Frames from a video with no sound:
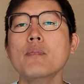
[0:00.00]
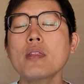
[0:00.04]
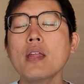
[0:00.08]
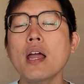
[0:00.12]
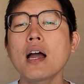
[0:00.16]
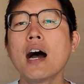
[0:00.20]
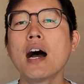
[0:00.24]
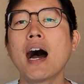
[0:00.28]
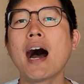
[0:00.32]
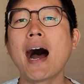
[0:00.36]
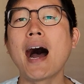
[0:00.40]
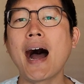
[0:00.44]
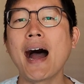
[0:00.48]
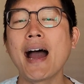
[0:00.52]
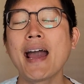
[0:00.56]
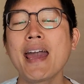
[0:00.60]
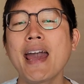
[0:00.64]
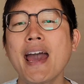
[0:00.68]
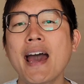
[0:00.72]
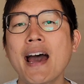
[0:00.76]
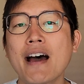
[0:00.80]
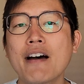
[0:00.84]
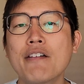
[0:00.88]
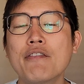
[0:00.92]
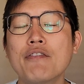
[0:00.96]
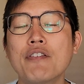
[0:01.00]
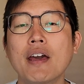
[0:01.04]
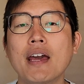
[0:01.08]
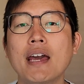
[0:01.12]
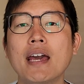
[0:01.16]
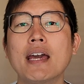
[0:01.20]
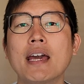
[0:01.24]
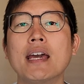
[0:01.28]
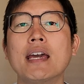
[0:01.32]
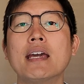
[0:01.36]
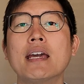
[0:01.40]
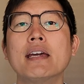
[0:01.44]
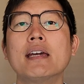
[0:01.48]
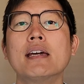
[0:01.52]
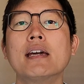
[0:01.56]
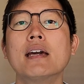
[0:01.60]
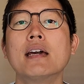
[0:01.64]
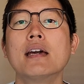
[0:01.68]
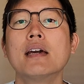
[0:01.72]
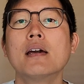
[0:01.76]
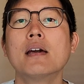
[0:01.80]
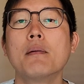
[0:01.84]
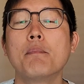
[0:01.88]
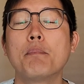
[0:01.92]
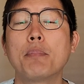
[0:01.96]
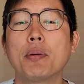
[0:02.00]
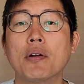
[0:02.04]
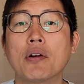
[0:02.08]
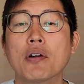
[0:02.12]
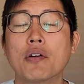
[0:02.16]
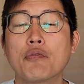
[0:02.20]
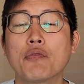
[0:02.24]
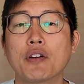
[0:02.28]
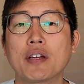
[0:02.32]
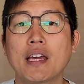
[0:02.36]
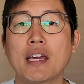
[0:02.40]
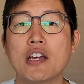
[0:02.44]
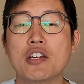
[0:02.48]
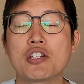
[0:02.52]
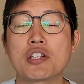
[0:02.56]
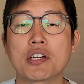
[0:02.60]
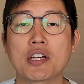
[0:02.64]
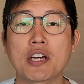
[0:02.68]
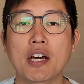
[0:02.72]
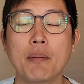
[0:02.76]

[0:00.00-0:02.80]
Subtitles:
I have a purification